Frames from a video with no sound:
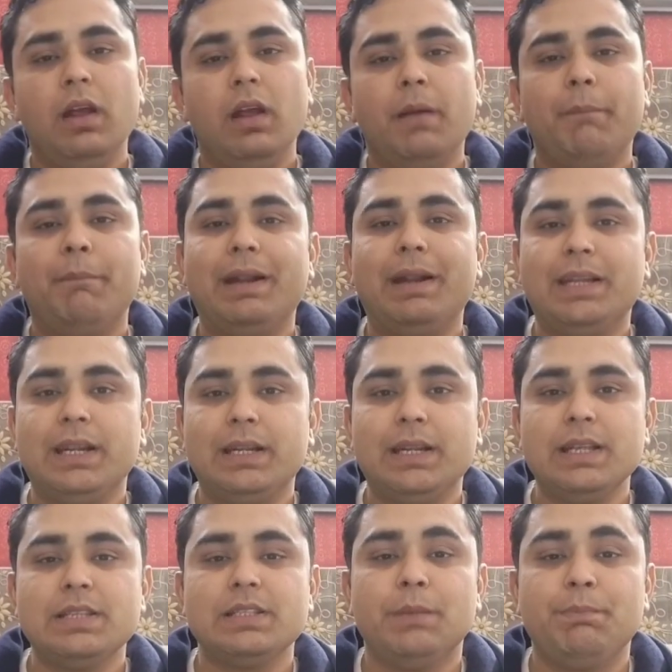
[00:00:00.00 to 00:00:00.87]
but it
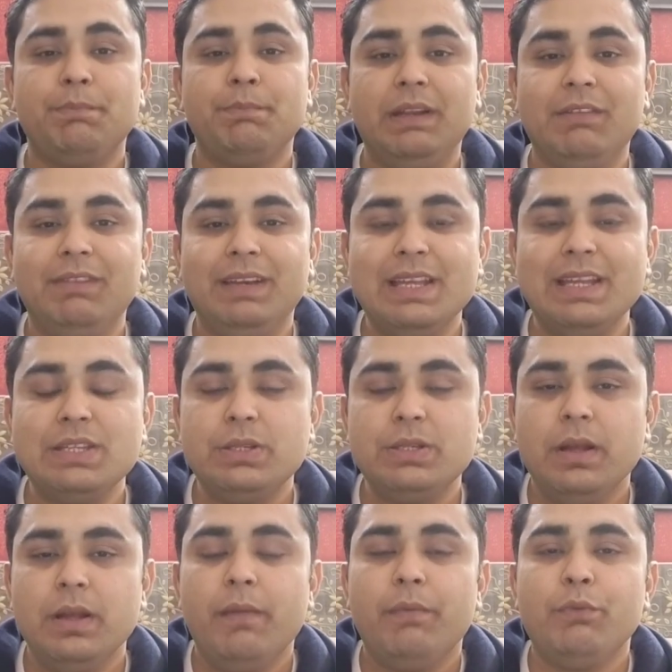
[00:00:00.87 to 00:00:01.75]
is the
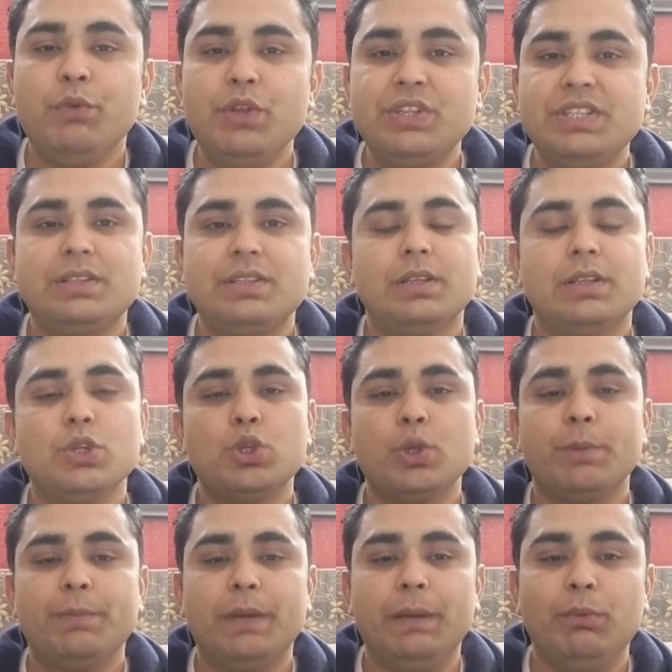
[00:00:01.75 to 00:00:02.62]
privilege which the
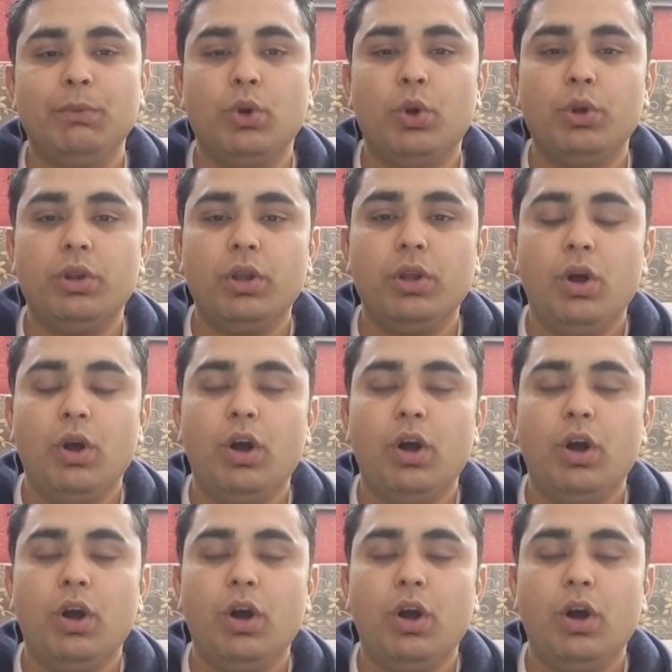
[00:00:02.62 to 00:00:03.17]
Supreme Court